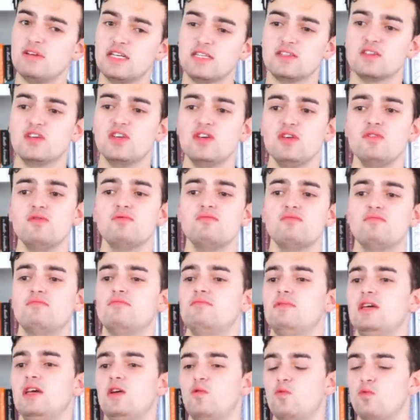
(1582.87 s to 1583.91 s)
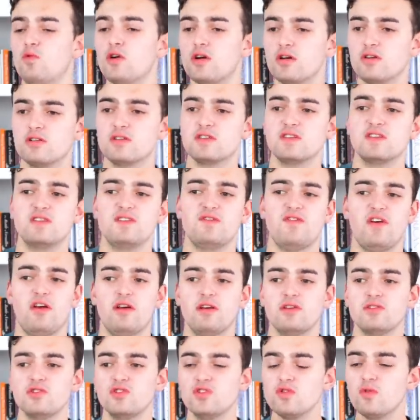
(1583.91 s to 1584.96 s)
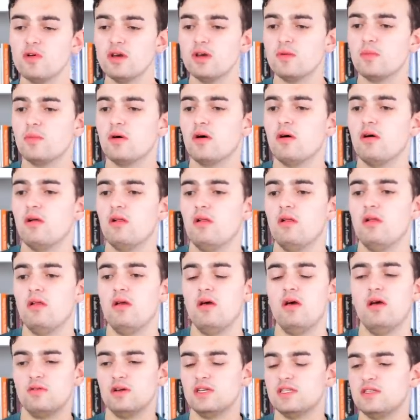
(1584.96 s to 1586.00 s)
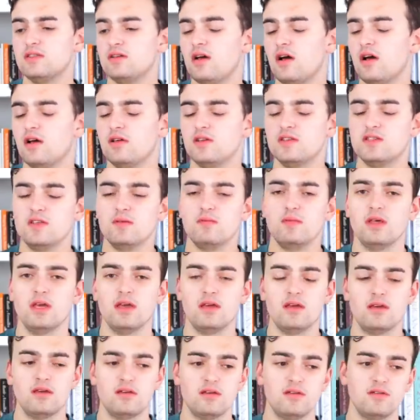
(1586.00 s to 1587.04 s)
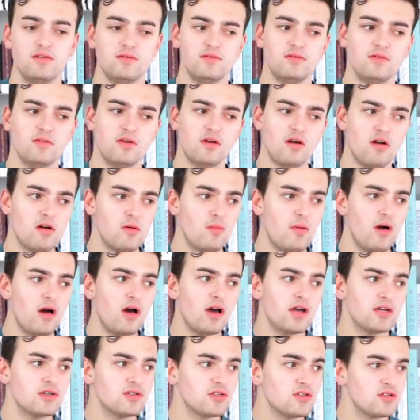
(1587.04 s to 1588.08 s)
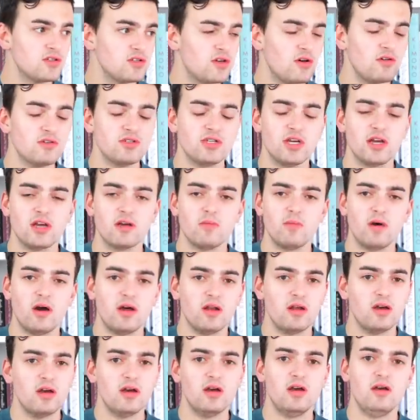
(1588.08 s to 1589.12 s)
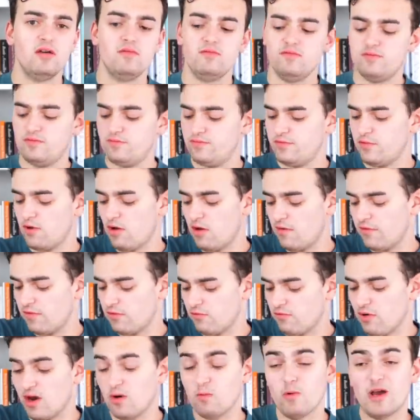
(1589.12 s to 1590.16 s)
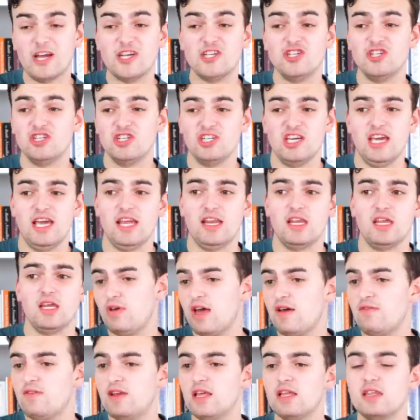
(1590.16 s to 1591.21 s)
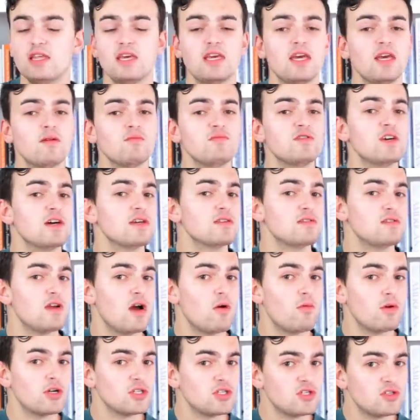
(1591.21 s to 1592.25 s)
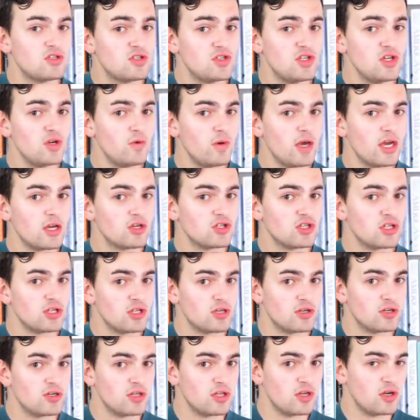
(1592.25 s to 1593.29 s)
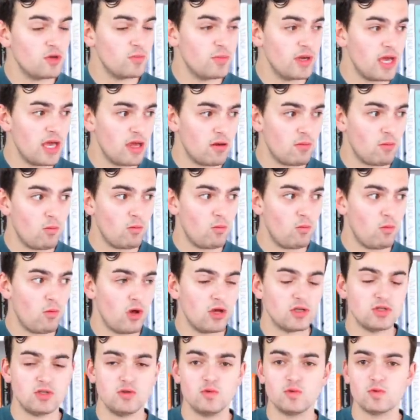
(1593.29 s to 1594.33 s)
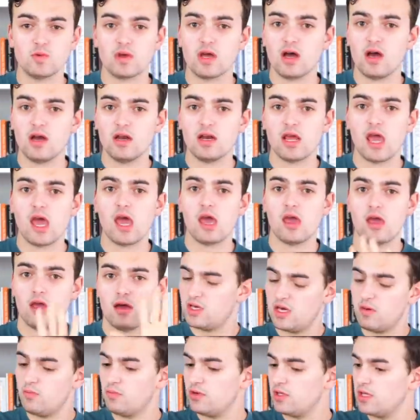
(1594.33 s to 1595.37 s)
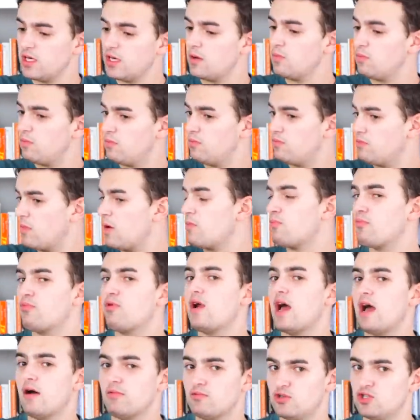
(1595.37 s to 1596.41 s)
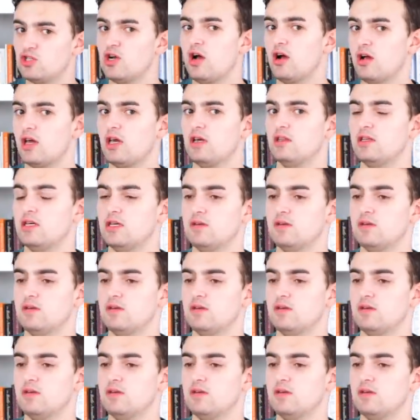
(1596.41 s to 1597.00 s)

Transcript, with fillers: It's cute, it works, it's very enjoyable. It's not some like garbage, Dolce & Gabbana, off the runway shit. Evidently, Kim does know what she's doing. She learned a little bit while she was with Kanye. Kimberly, I'm proud, shockingly.